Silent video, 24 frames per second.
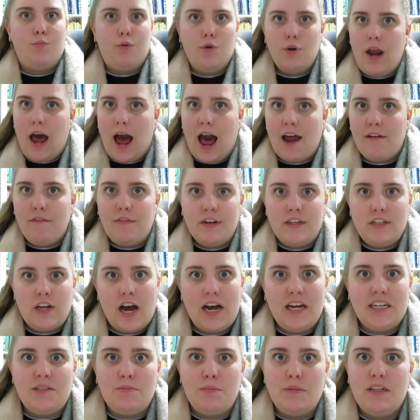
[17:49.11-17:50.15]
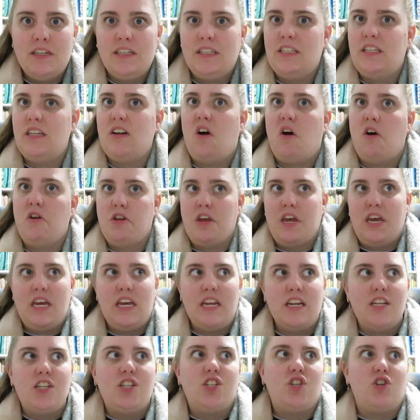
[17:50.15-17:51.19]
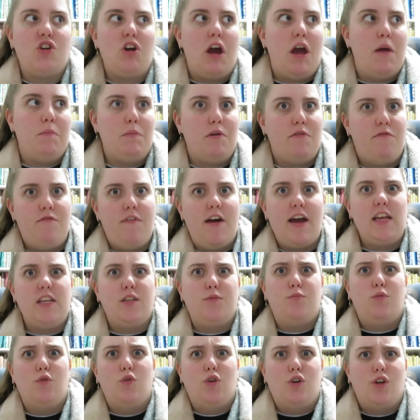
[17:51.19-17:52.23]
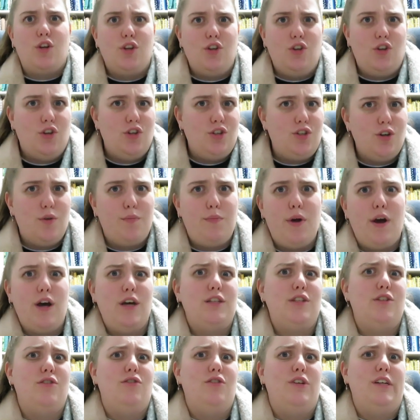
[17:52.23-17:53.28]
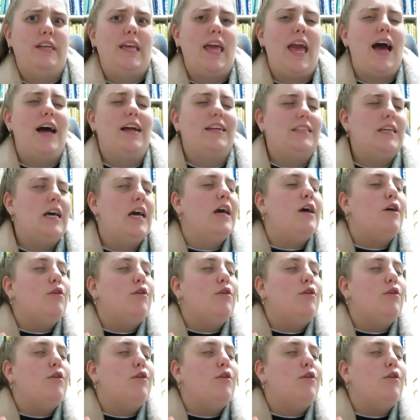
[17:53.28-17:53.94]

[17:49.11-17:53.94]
Put advertisements on your Instagram, your Facebook, use your personal accounts.